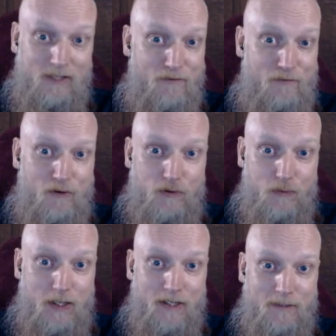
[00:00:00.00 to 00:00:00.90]
let it float
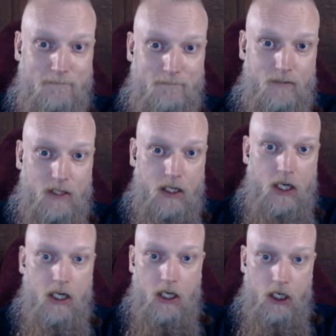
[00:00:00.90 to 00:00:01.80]
away.
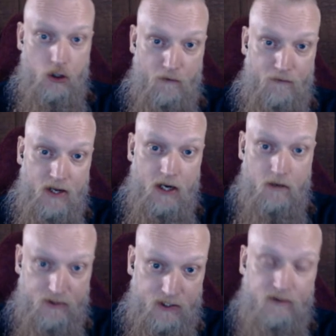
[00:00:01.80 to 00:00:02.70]
You'll feel a
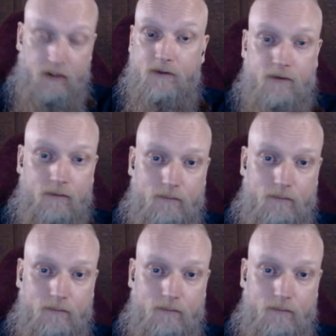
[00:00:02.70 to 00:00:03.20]
resistance,